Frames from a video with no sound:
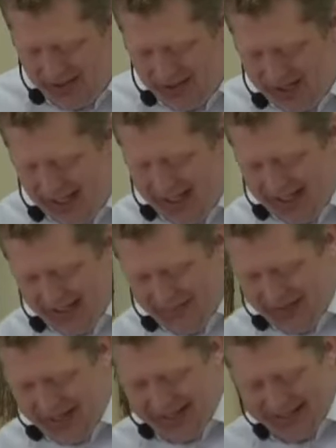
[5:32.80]
hundred years
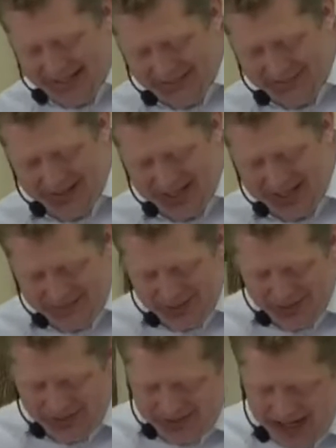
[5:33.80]
by the time
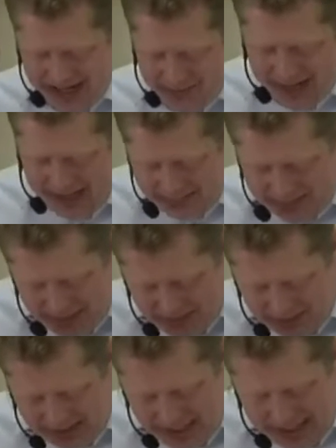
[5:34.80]
Paul arrived. Perhaps
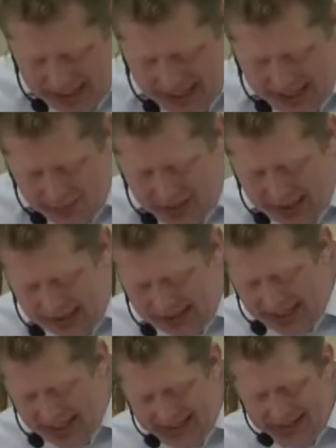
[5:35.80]
you'll
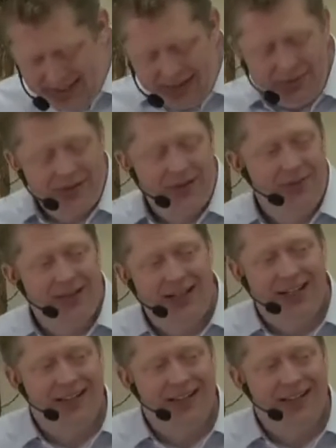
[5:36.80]
recognize the names of some of the